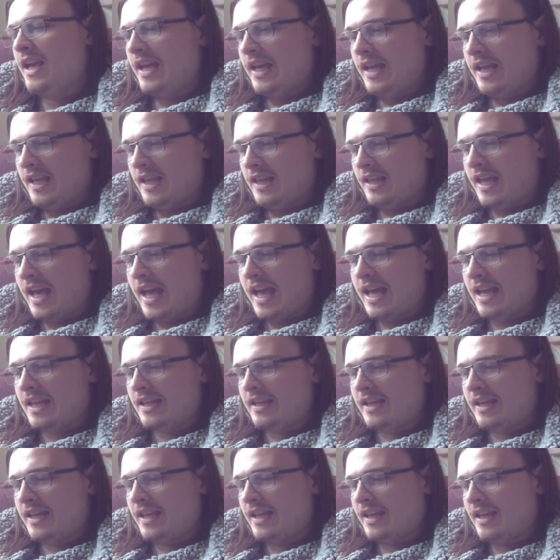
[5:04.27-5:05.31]

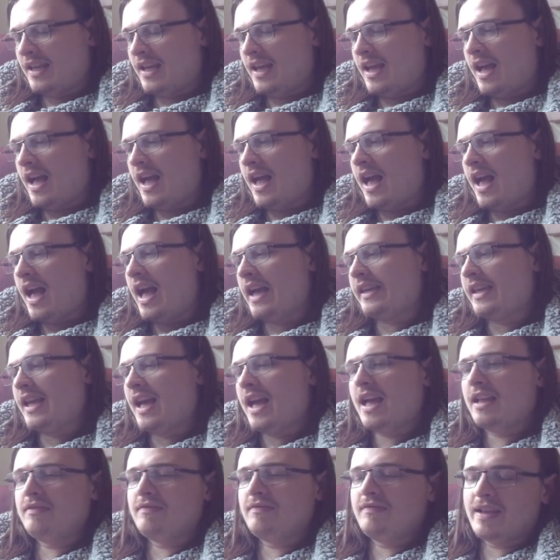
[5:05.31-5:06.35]
then I
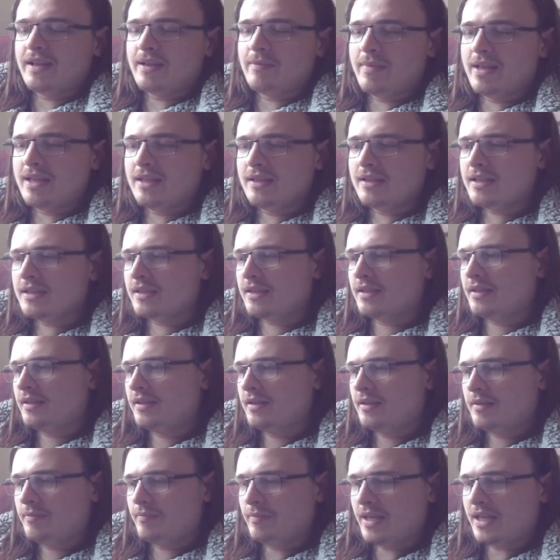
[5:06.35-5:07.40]
can recommend it
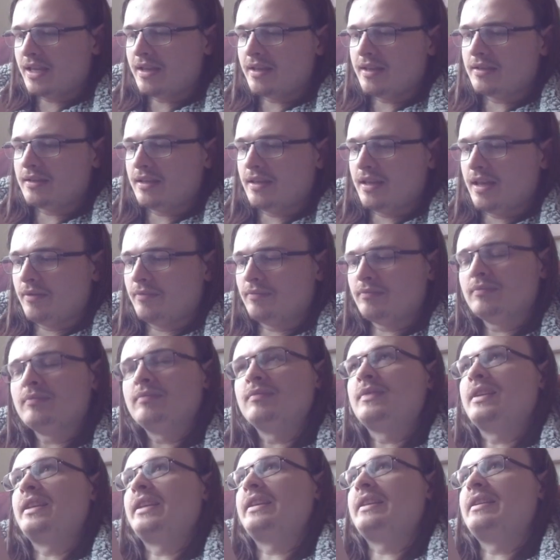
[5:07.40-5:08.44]
because you know
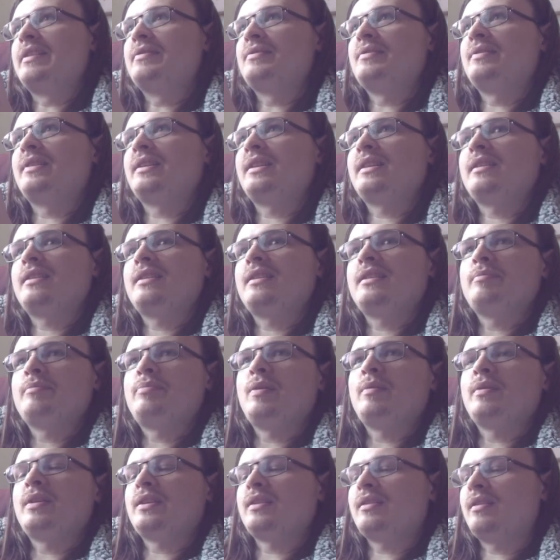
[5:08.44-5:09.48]
you you're
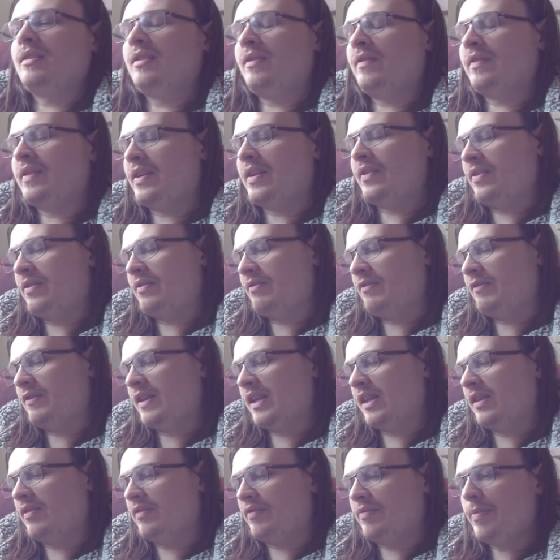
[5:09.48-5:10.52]
probably gonna love it if you already
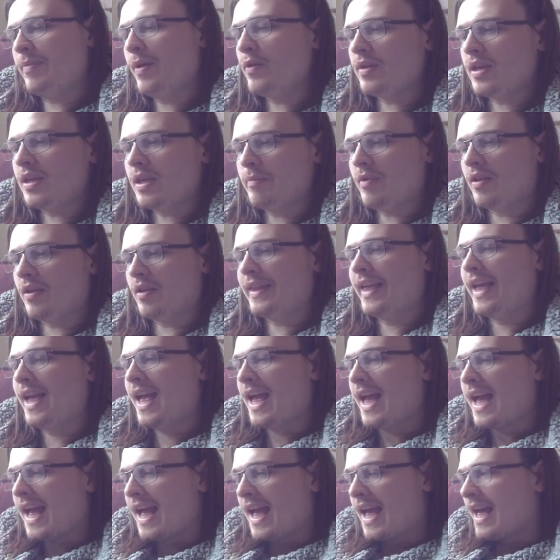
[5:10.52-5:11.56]
love Pokemon.
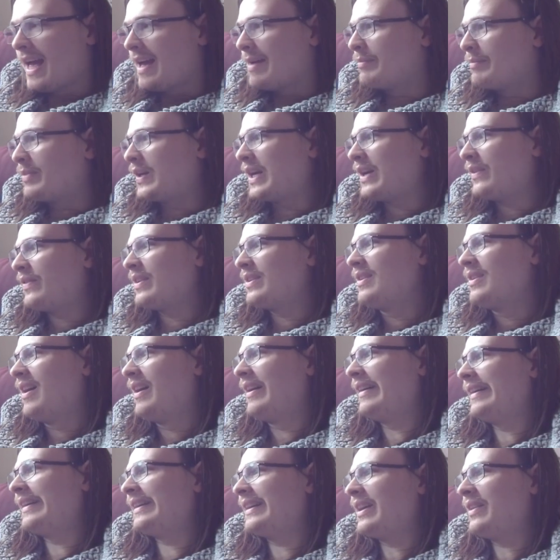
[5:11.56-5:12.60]
But if you're
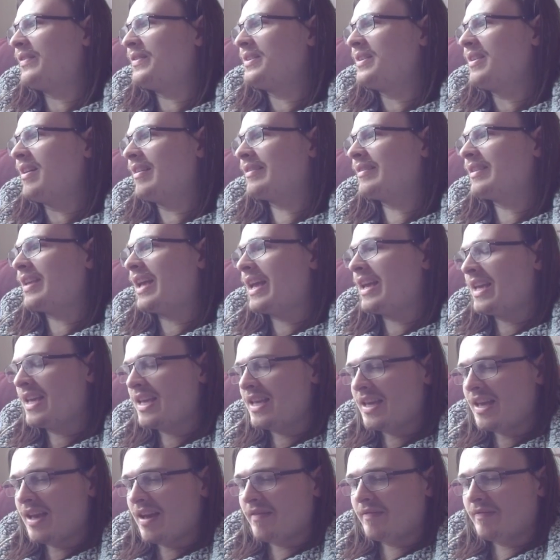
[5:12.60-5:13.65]
not if you're not
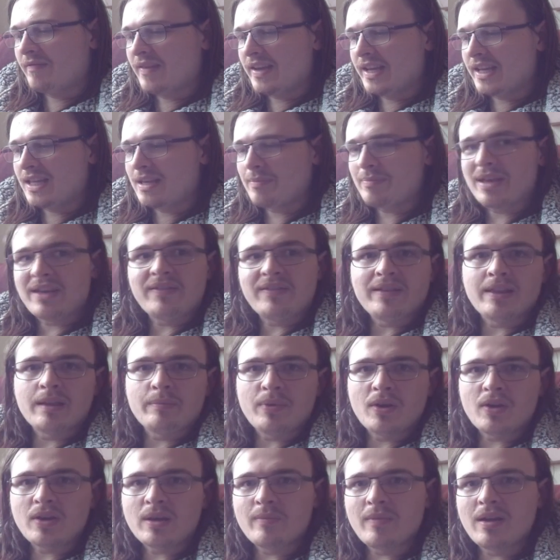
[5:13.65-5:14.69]
a really big fan of
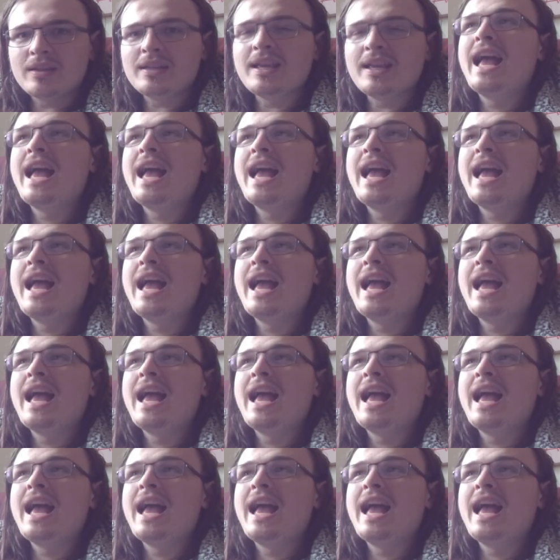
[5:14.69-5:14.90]
Pokemon,